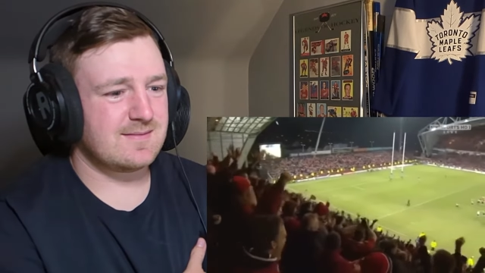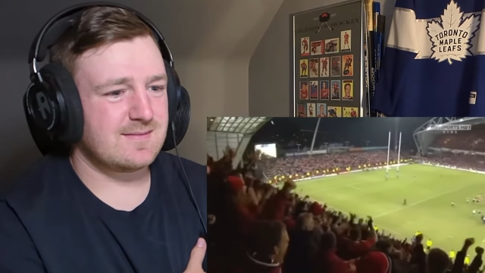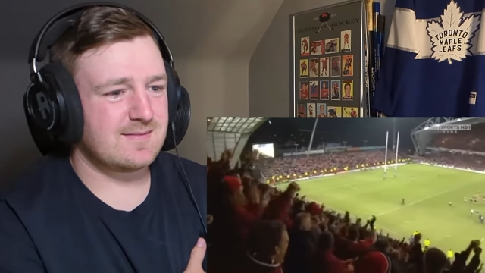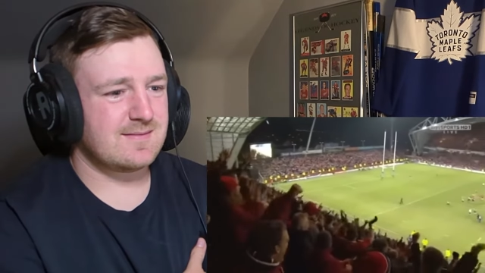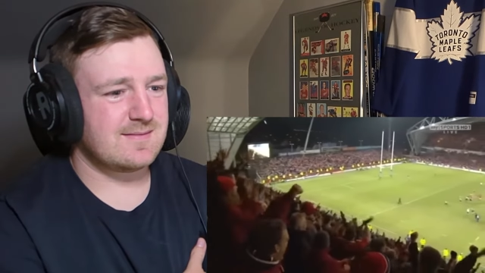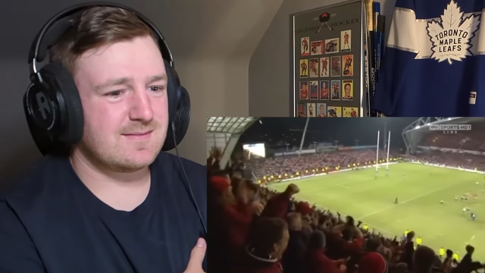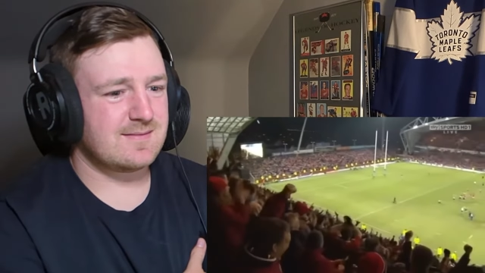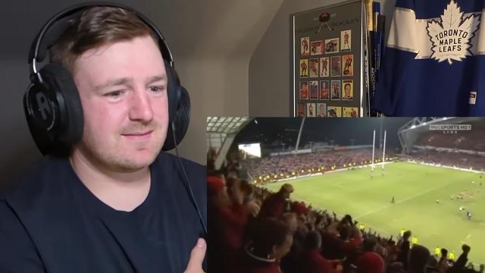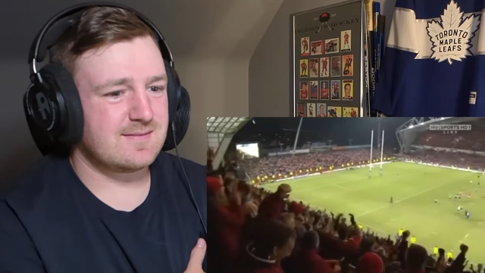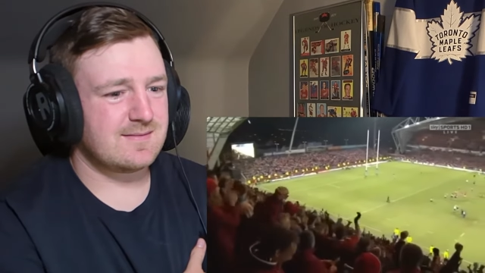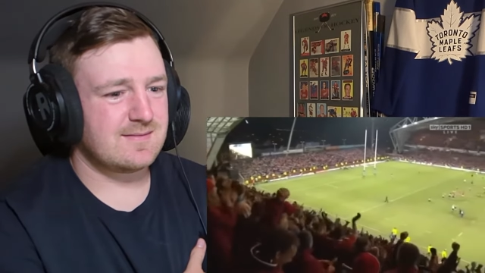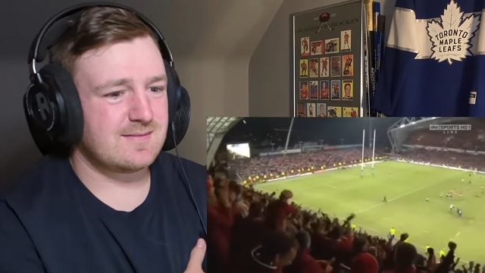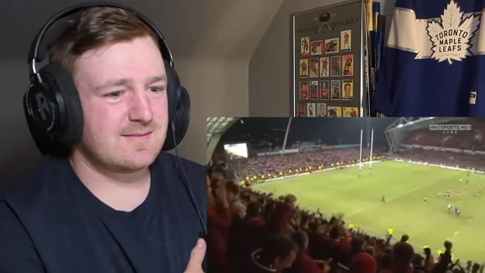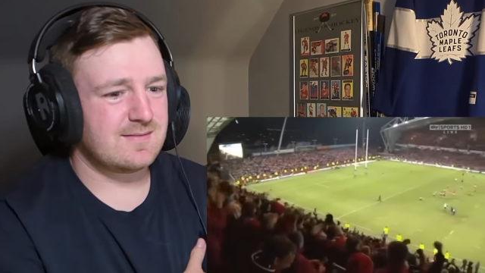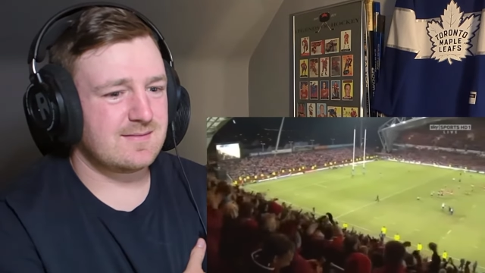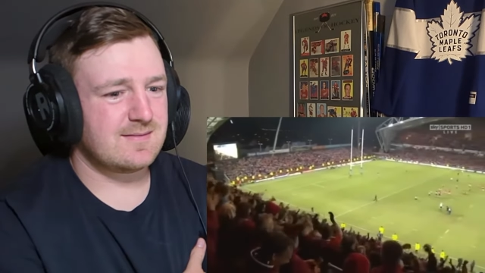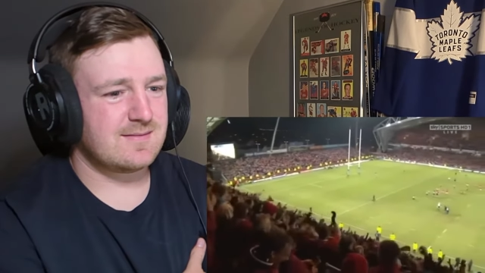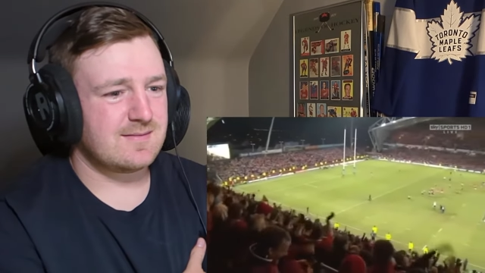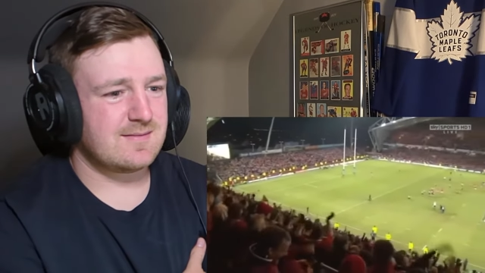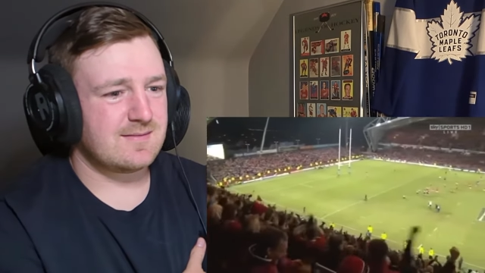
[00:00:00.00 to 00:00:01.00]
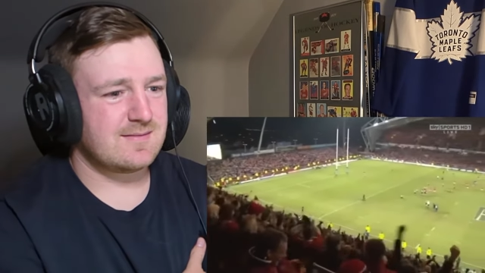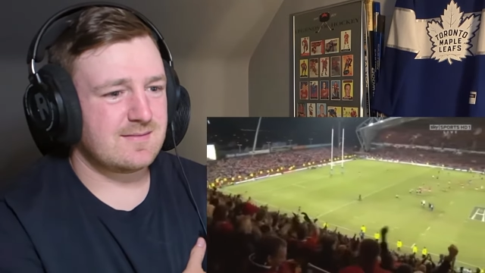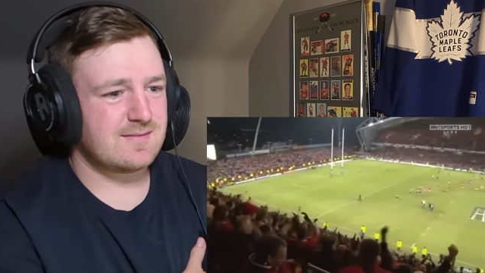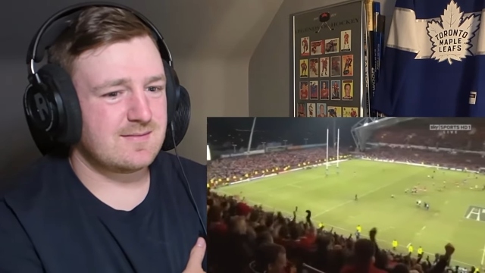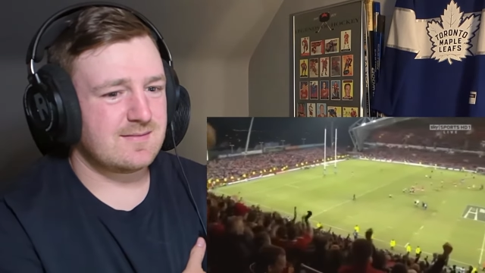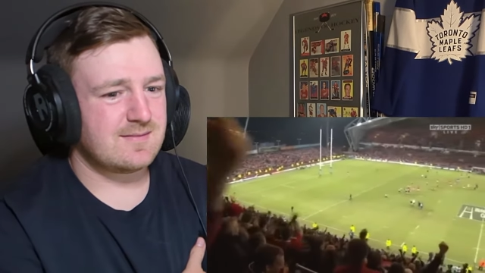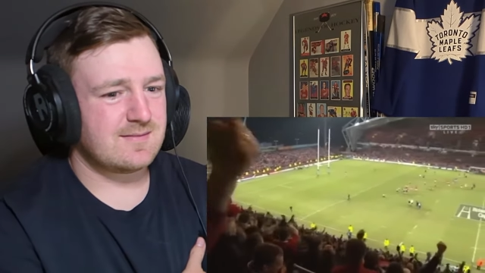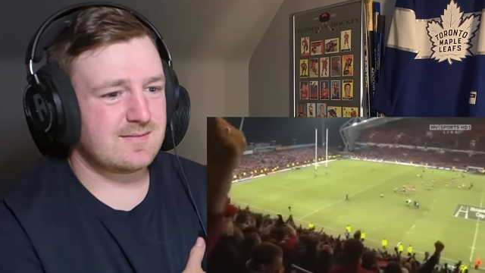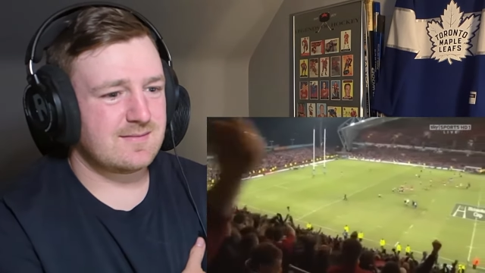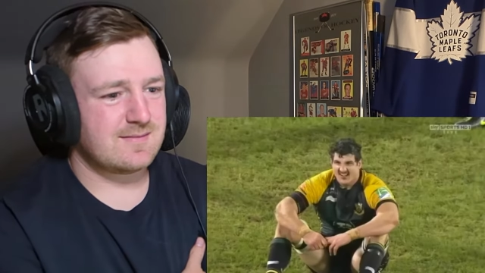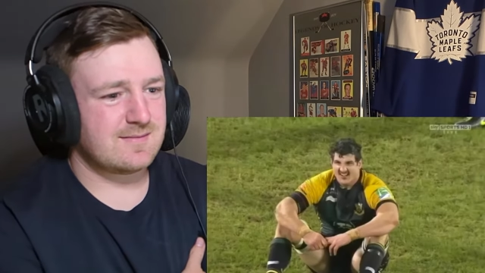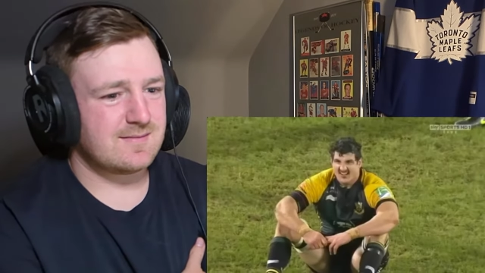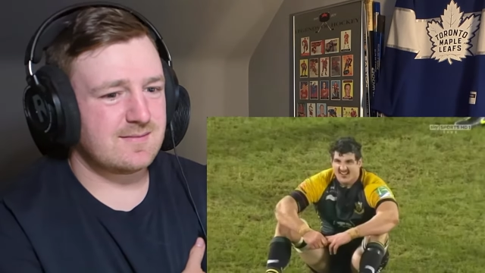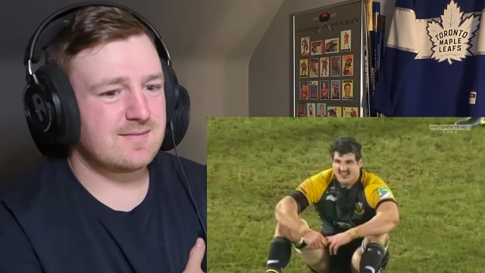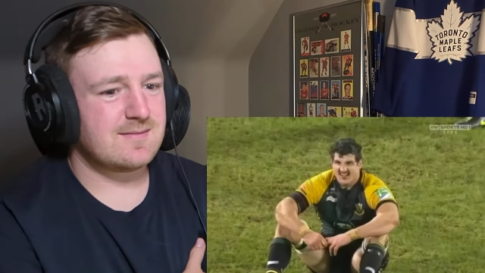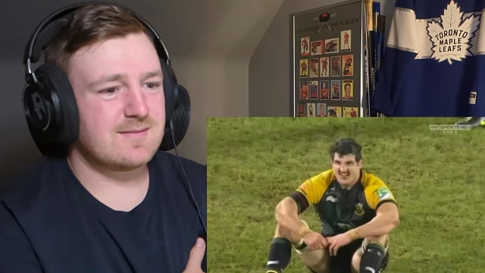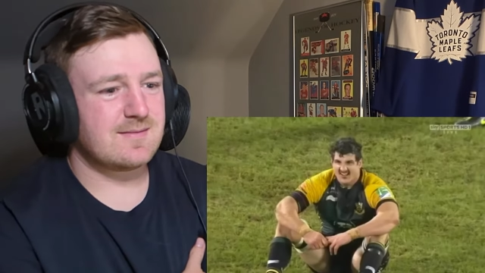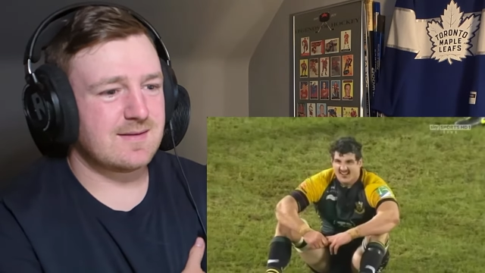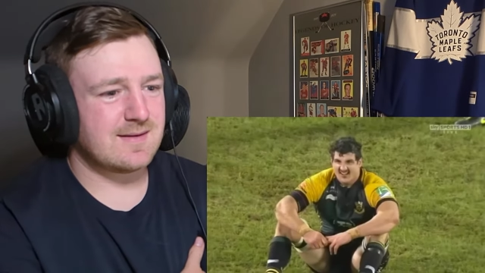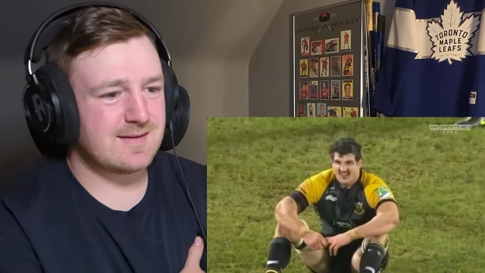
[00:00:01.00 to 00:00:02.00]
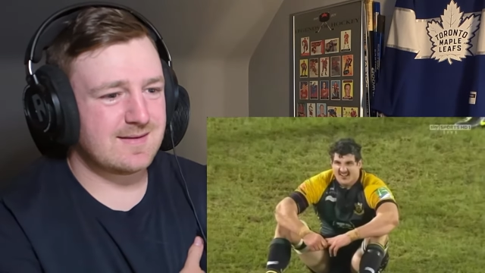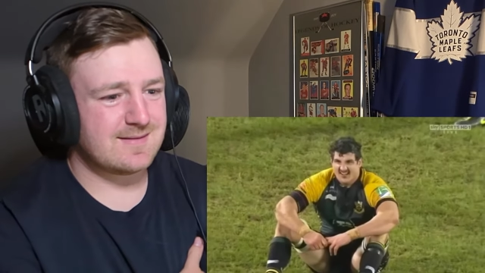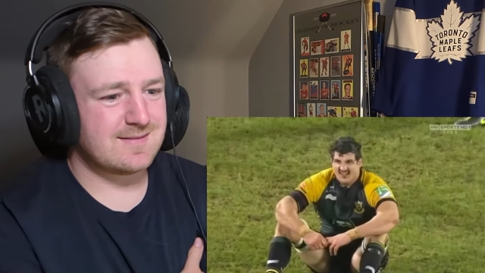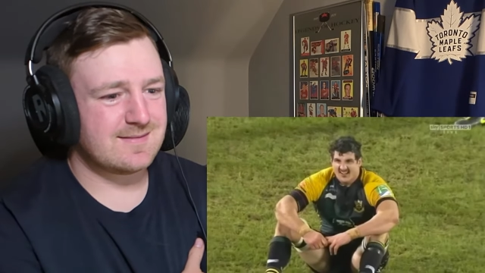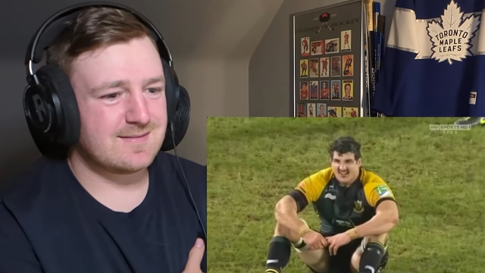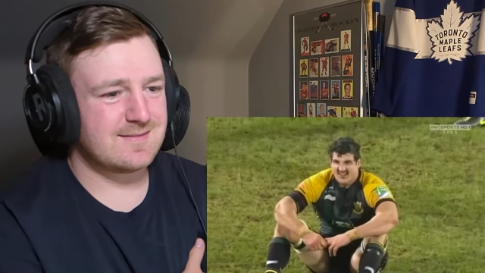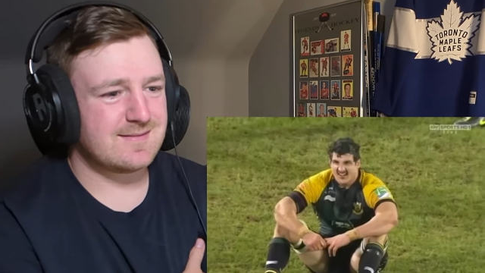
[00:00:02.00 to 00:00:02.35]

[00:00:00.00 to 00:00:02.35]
at the dead, one hundred caps for eight.